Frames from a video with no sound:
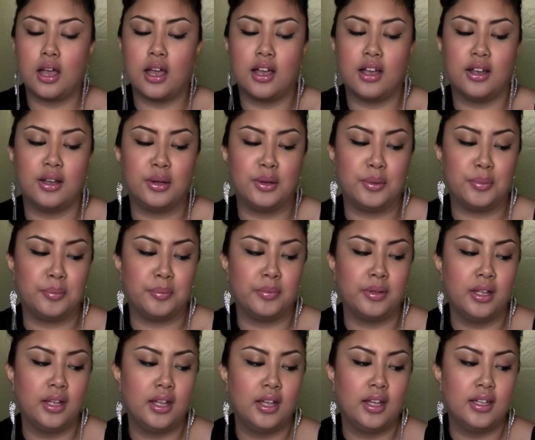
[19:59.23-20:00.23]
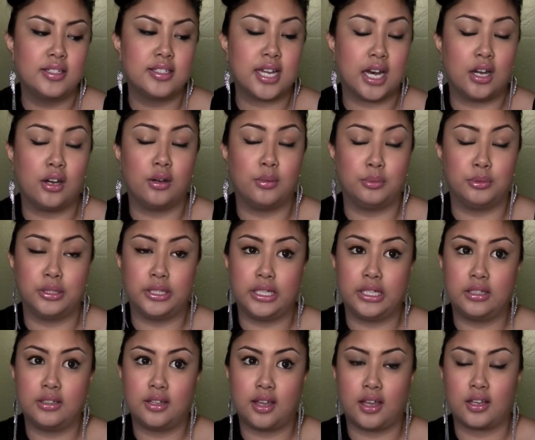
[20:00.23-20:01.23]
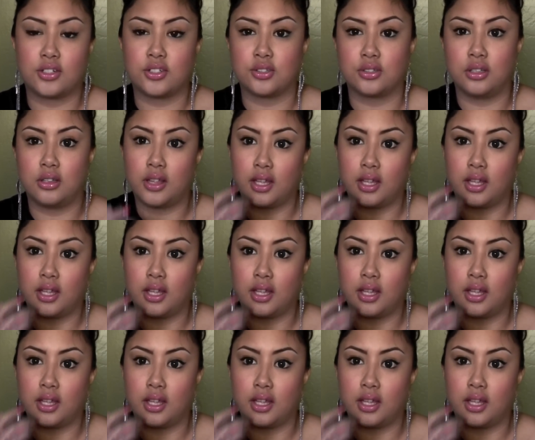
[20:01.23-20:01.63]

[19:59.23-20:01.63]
out. Terribly, actually.